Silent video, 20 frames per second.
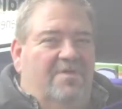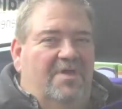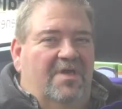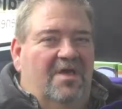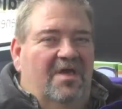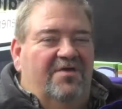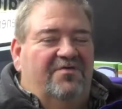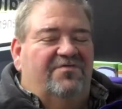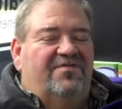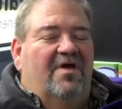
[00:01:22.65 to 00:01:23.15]

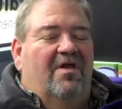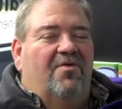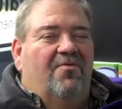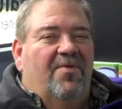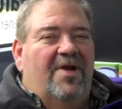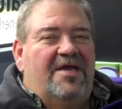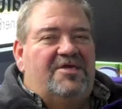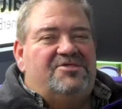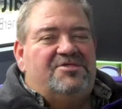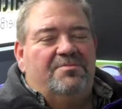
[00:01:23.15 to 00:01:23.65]
the
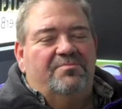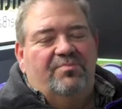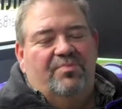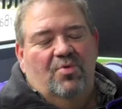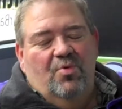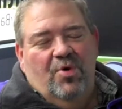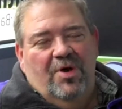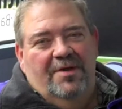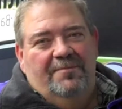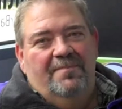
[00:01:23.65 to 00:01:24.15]
acceleration
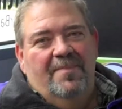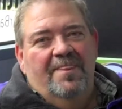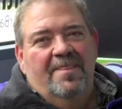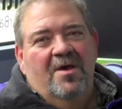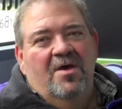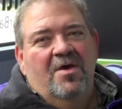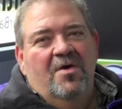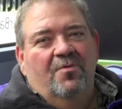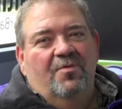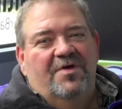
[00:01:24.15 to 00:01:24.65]
point,
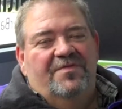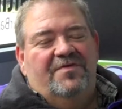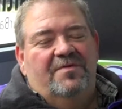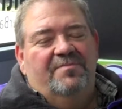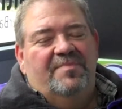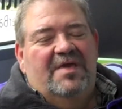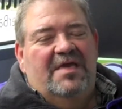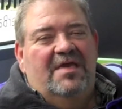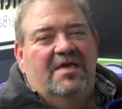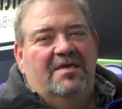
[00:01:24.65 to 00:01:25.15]
with
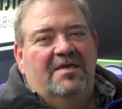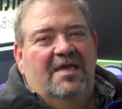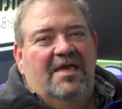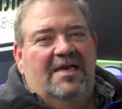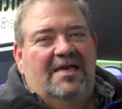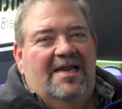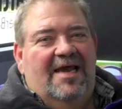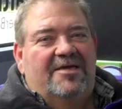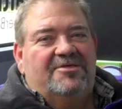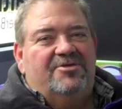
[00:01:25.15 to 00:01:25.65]
it being
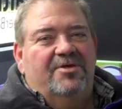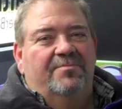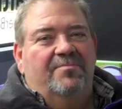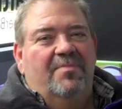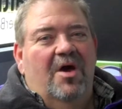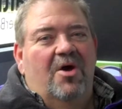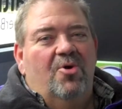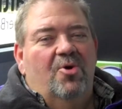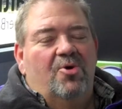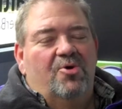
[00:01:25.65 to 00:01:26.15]
electric
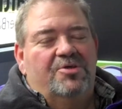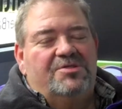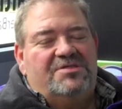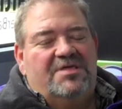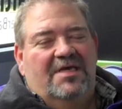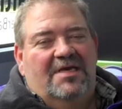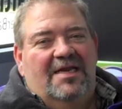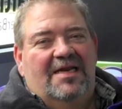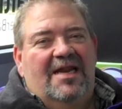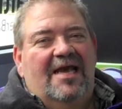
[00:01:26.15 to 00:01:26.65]
motors
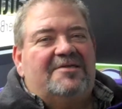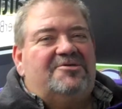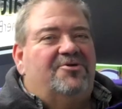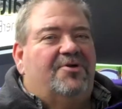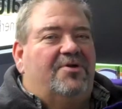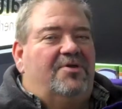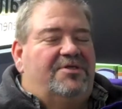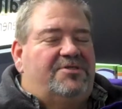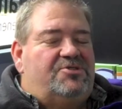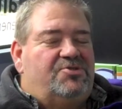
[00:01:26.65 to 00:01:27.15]
and
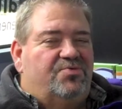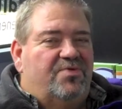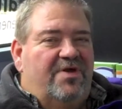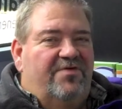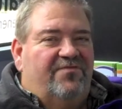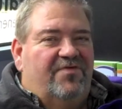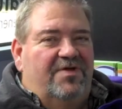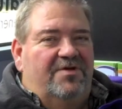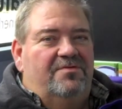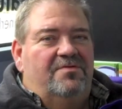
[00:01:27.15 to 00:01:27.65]
electrically
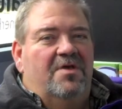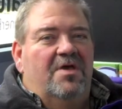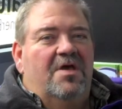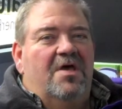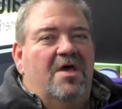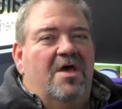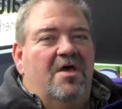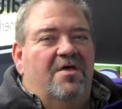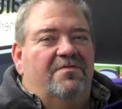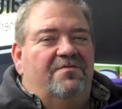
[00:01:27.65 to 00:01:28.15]
driven,
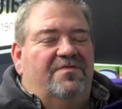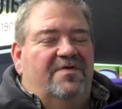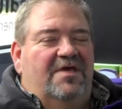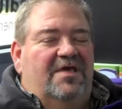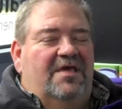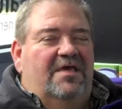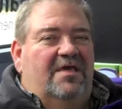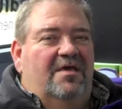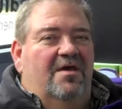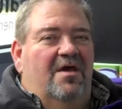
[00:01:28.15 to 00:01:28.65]

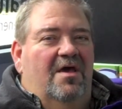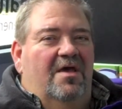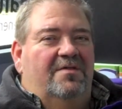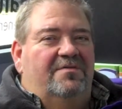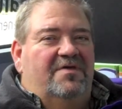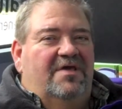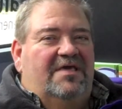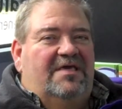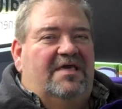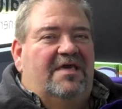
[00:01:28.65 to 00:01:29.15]
the
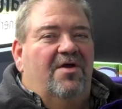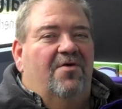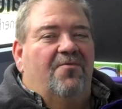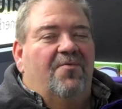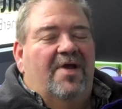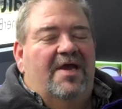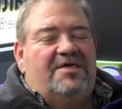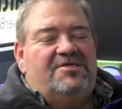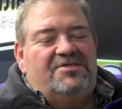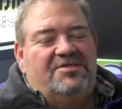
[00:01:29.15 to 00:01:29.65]
gear
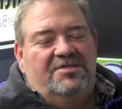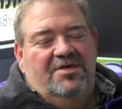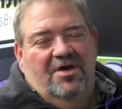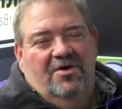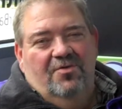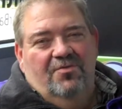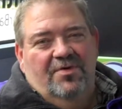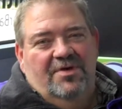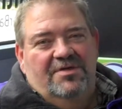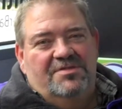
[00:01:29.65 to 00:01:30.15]

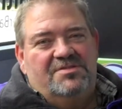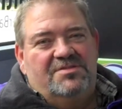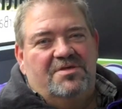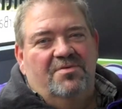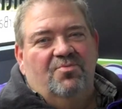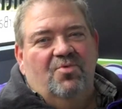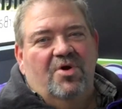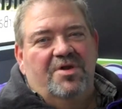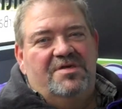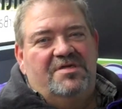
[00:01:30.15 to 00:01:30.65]
ratio is
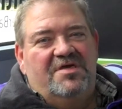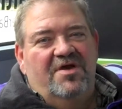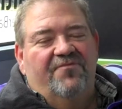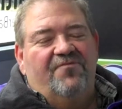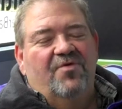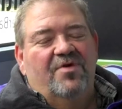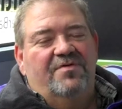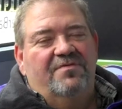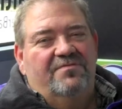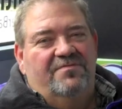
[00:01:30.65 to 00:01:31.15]
somewhat
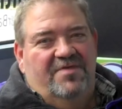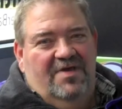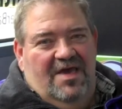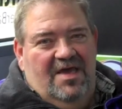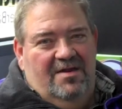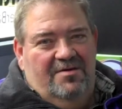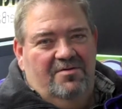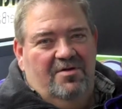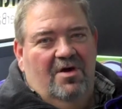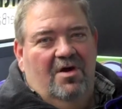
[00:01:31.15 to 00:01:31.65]
different
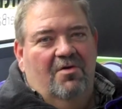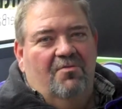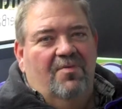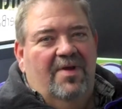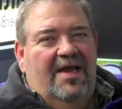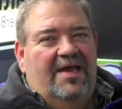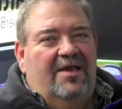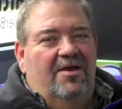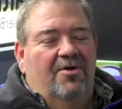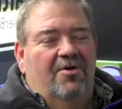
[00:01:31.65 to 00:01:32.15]
than a
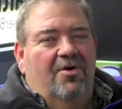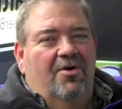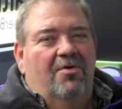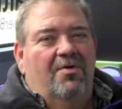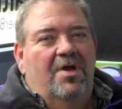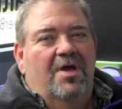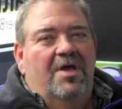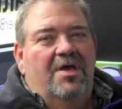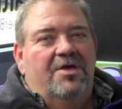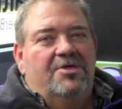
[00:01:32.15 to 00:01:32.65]
regular
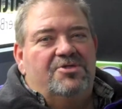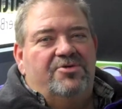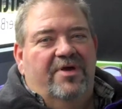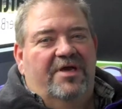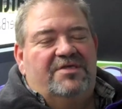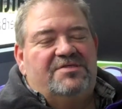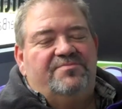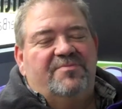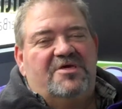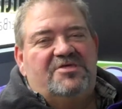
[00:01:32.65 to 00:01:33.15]

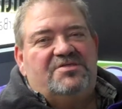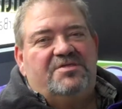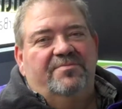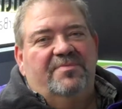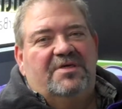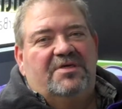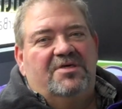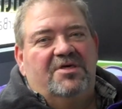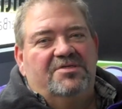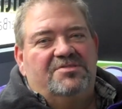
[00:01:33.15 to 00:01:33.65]
transmission
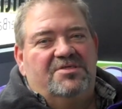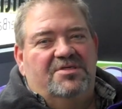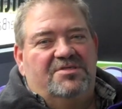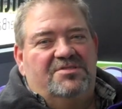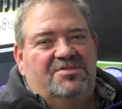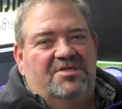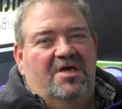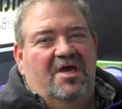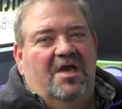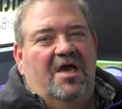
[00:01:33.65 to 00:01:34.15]
because it
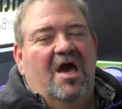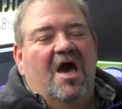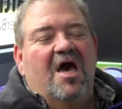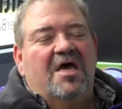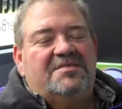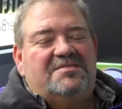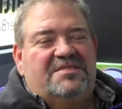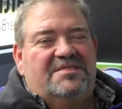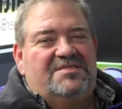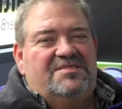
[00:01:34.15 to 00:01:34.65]
is a
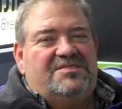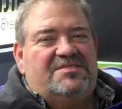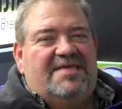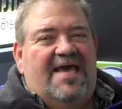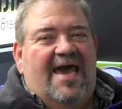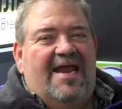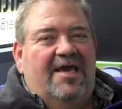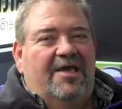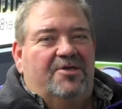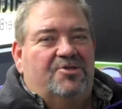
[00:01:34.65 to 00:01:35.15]
constant
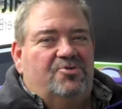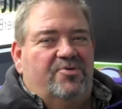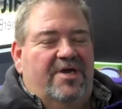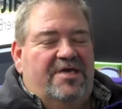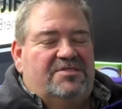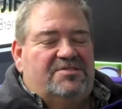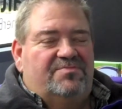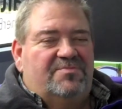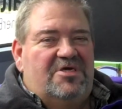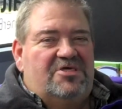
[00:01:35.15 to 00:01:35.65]
static
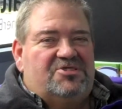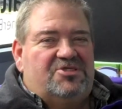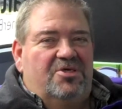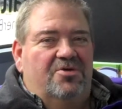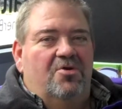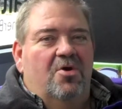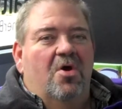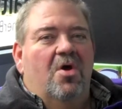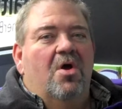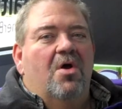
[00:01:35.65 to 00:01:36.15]

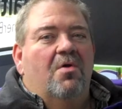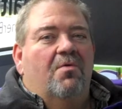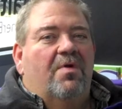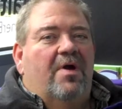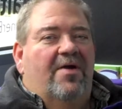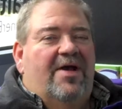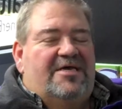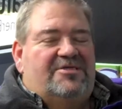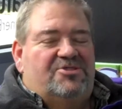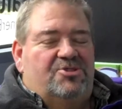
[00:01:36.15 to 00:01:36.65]
transmission,
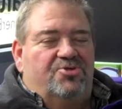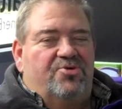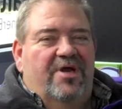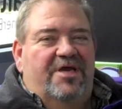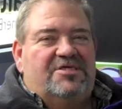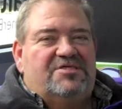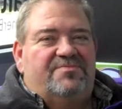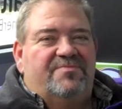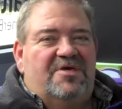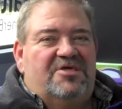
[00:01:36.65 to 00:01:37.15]
whereas a
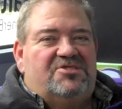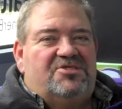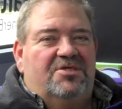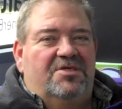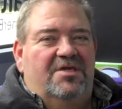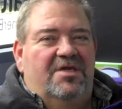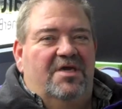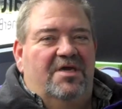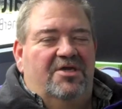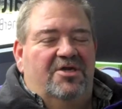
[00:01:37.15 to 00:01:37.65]

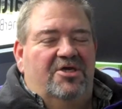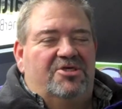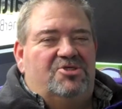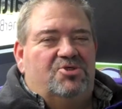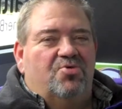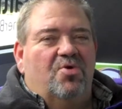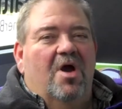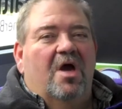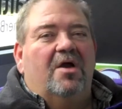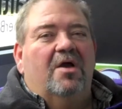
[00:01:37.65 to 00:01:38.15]
transmission in a
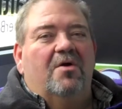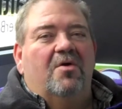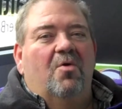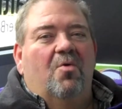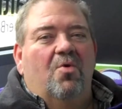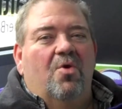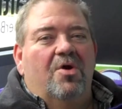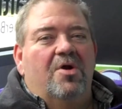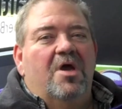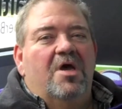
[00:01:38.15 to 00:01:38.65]
truck
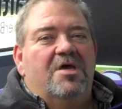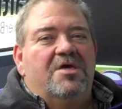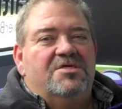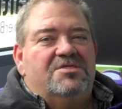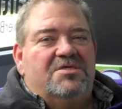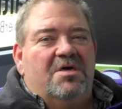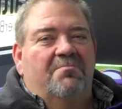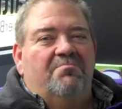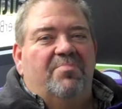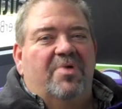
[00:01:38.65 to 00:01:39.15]
or
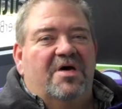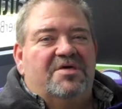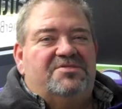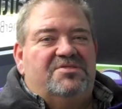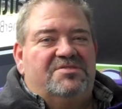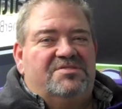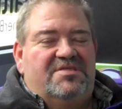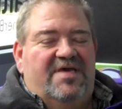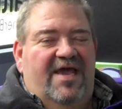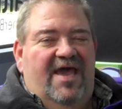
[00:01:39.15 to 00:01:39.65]
some
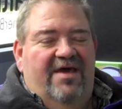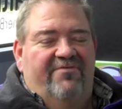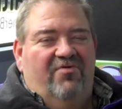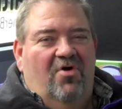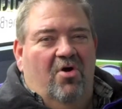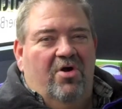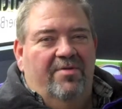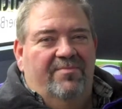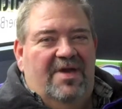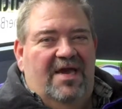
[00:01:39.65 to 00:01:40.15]
buses, they have
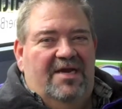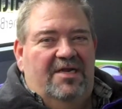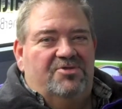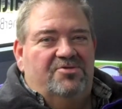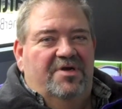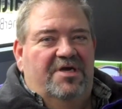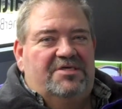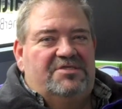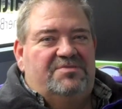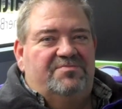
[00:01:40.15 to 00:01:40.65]
automatic
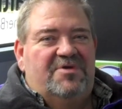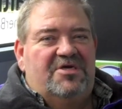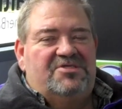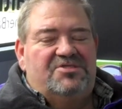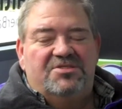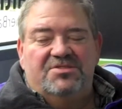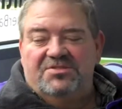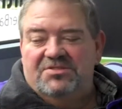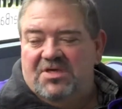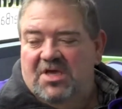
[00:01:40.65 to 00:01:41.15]

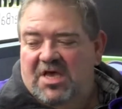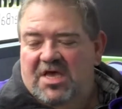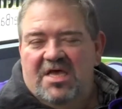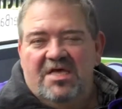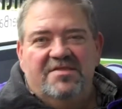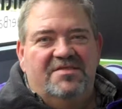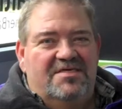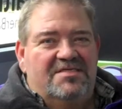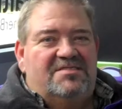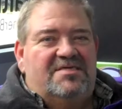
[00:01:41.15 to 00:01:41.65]

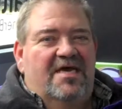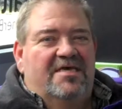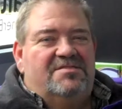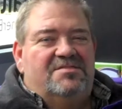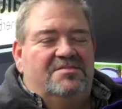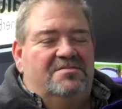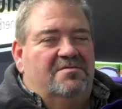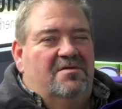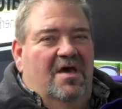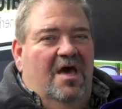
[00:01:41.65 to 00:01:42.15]
transmissions. This
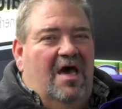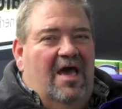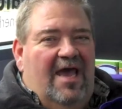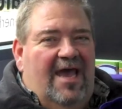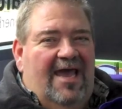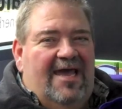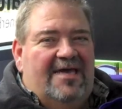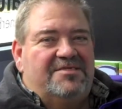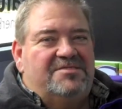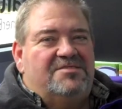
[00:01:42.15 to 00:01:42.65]

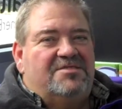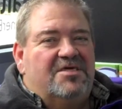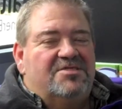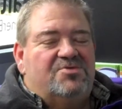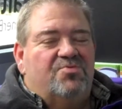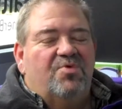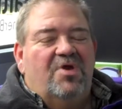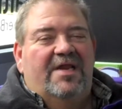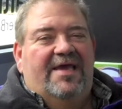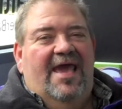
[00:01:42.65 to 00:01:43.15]

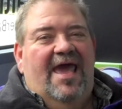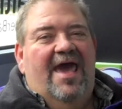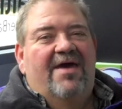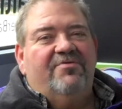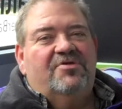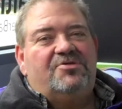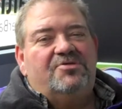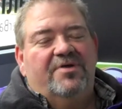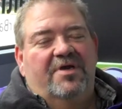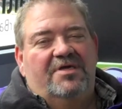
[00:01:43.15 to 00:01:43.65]
doesn't really
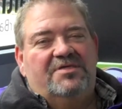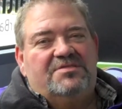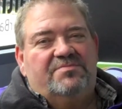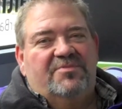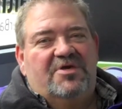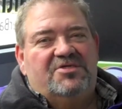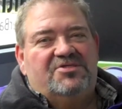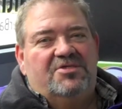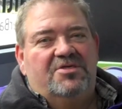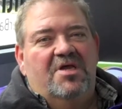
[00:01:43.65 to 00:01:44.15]
have a
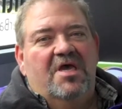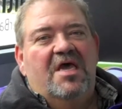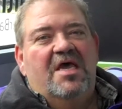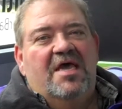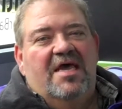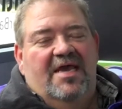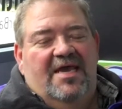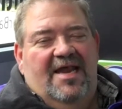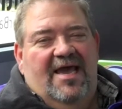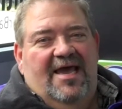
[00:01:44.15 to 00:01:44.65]
transmission.
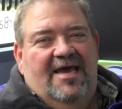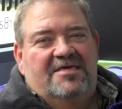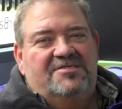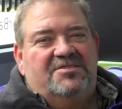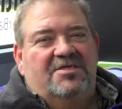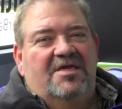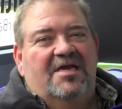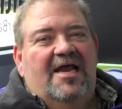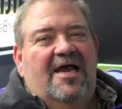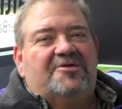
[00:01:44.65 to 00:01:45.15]
It
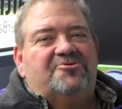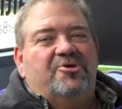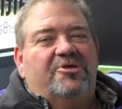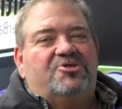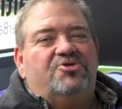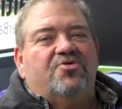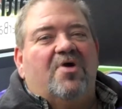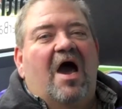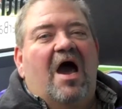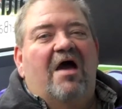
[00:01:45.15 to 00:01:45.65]
has an
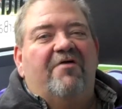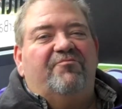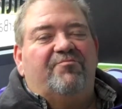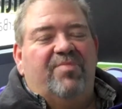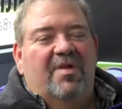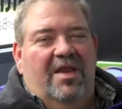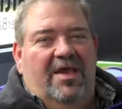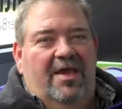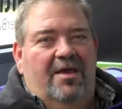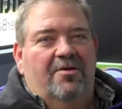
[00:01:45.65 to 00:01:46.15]
electric
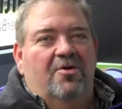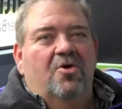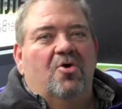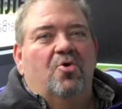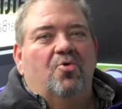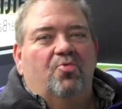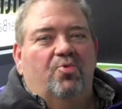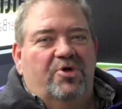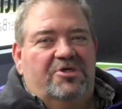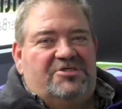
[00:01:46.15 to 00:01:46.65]
drive plant,
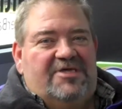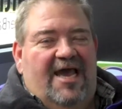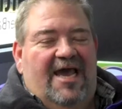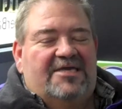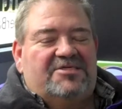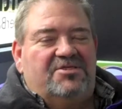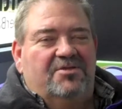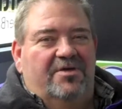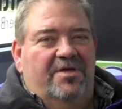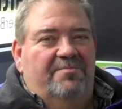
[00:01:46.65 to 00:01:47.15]
which
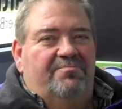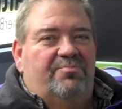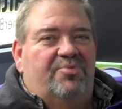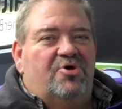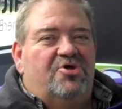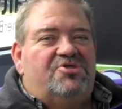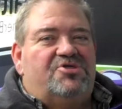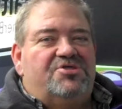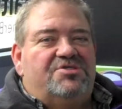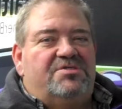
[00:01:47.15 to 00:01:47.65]
actually
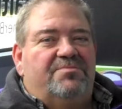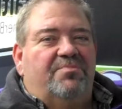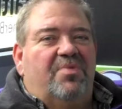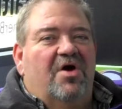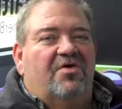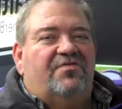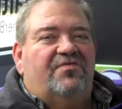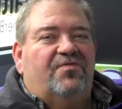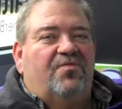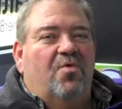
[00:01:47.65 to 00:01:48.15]
pushes the
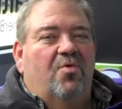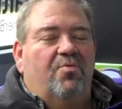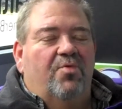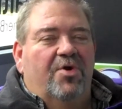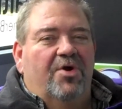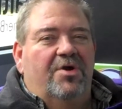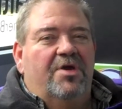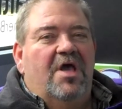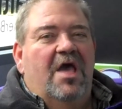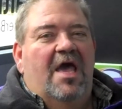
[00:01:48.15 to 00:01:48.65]
bus
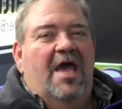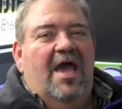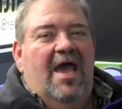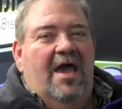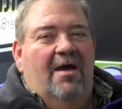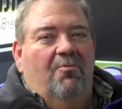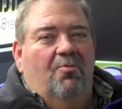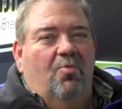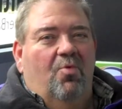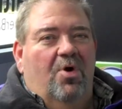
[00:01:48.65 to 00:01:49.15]
forward
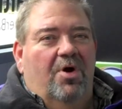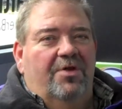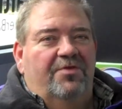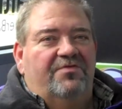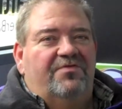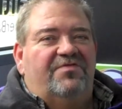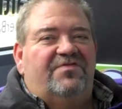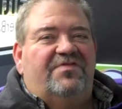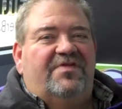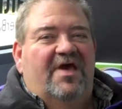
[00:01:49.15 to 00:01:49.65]
at
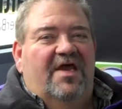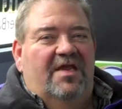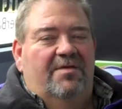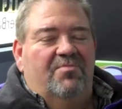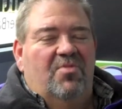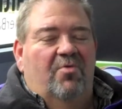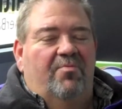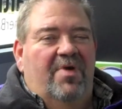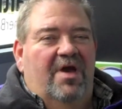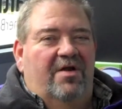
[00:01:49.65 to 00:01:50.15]
one
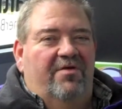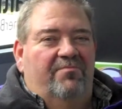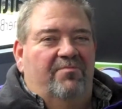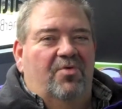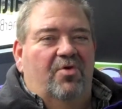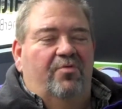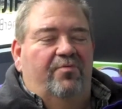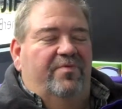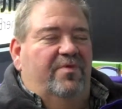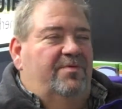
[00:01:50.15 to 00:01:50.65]
steady momentum
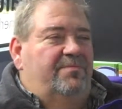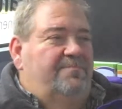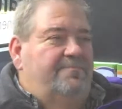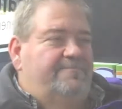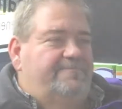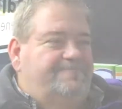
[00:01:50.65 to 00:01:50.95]
movement.